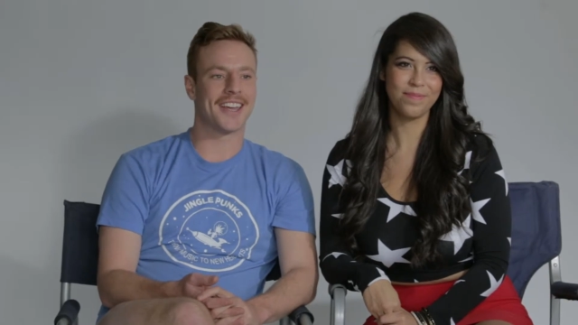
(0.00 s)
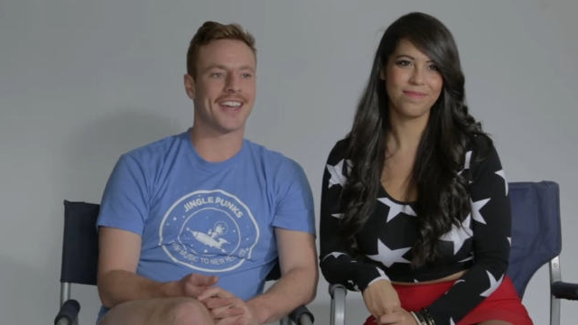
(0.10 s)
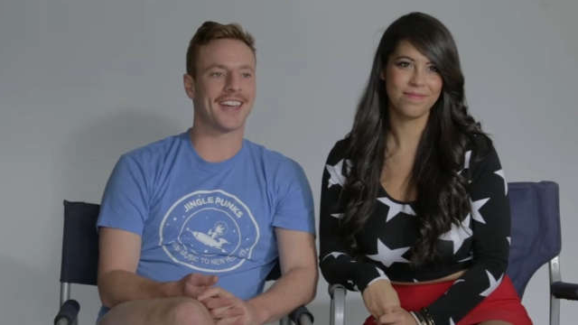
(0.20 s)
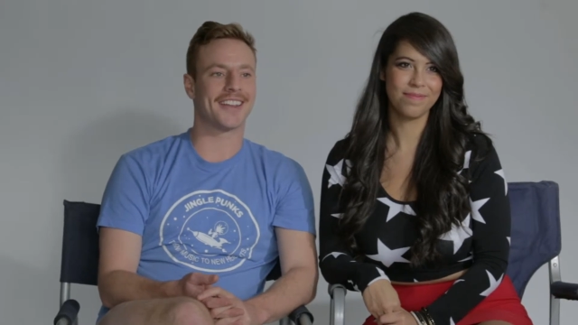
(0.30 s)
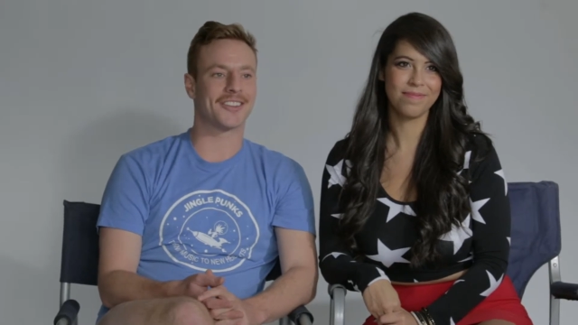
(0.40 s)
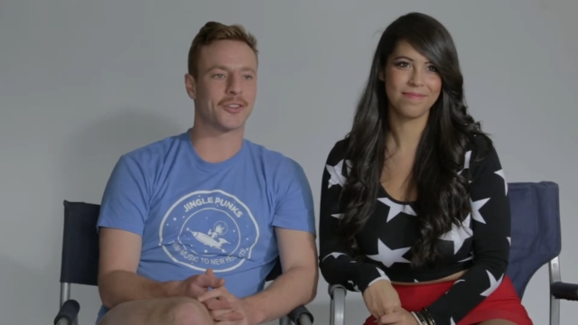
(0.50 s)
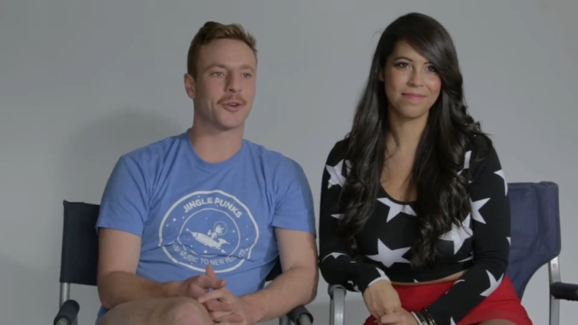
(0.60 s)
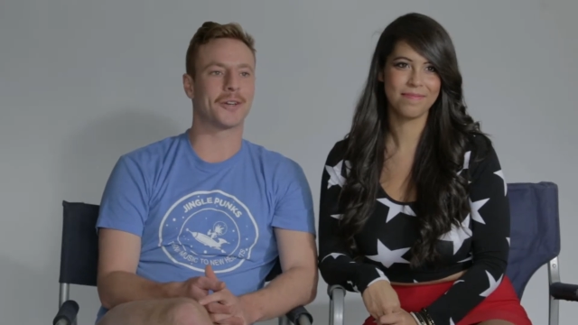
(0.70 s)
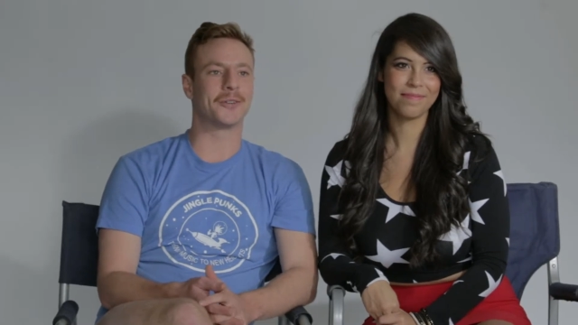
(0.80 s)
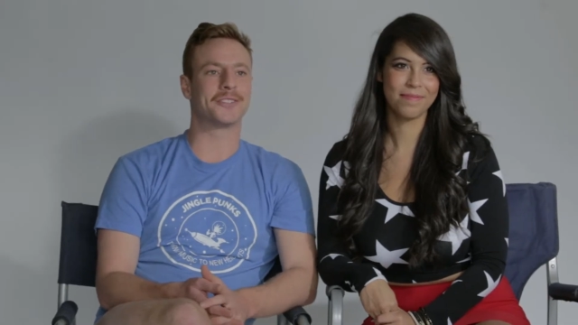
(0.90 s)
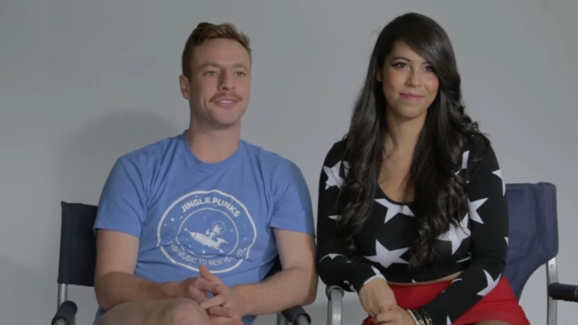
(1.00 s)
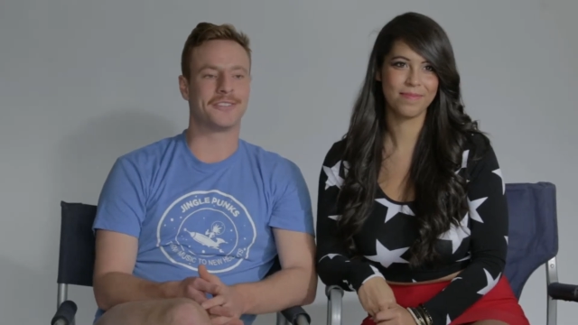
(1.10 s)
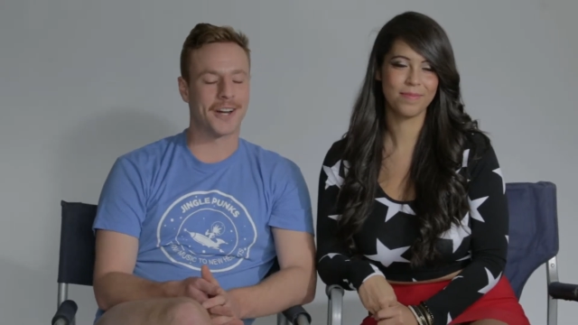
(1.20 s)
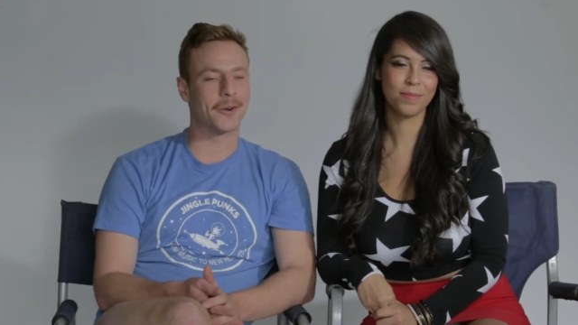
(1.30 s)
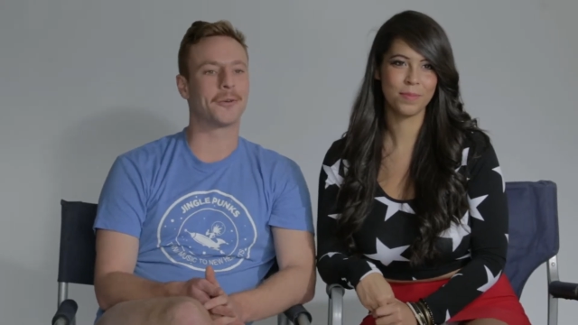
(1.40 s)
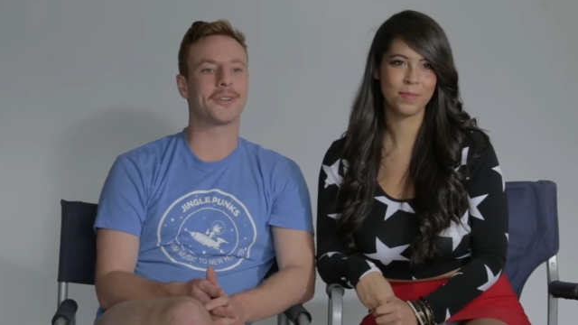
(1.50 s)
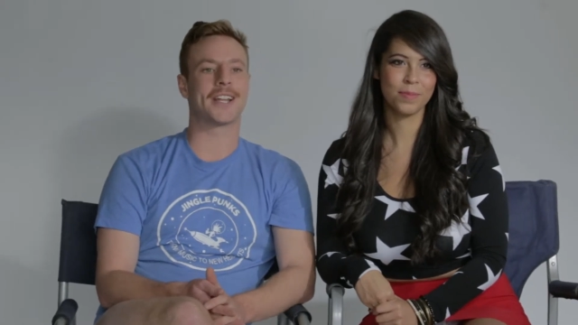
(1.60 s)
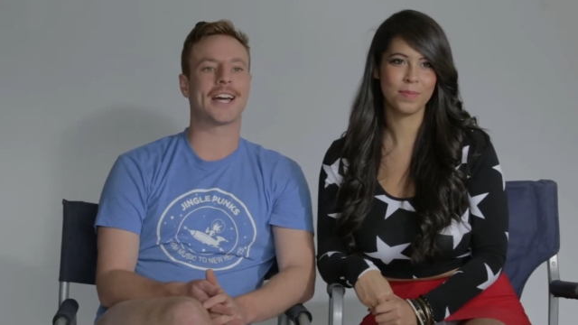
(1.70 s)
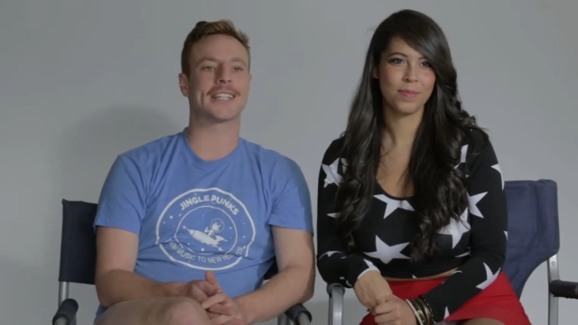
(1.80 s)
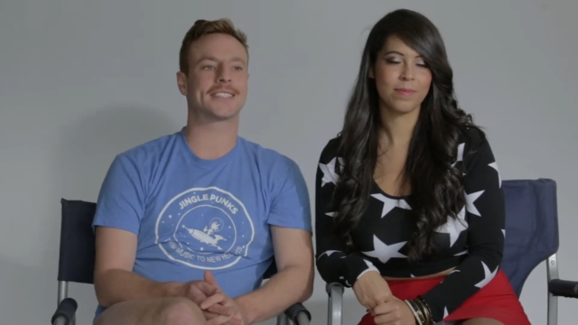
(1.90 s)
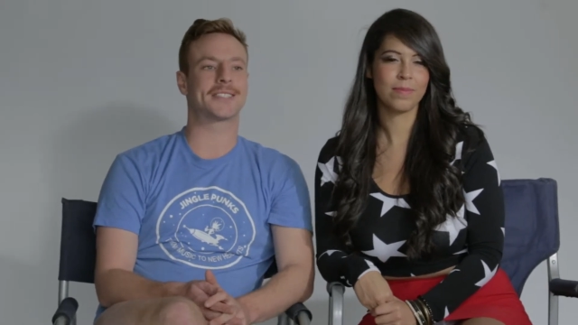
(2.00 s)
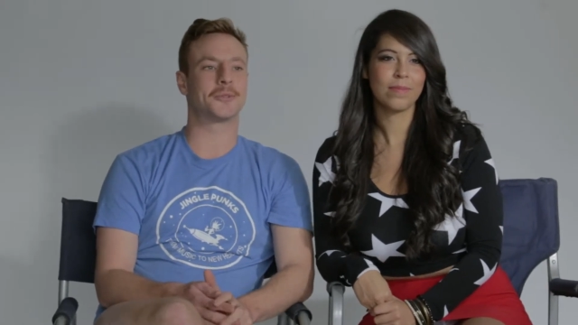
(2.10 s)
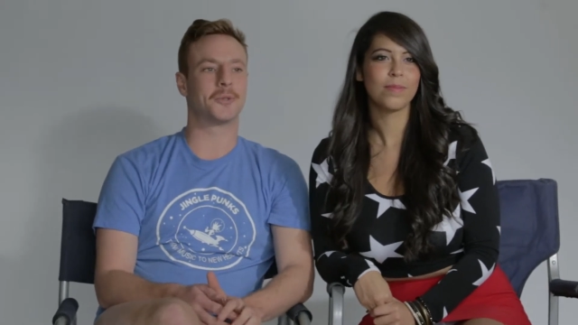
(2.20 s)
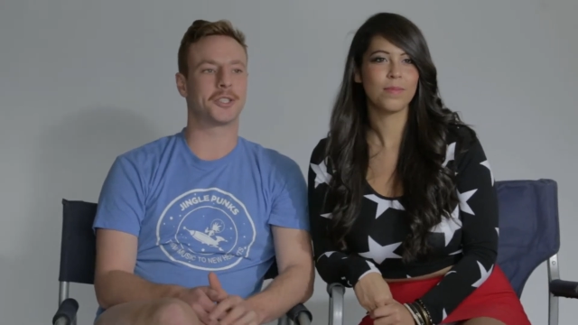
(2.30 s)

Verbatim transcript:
Speaker 1: And so it was very relaxed,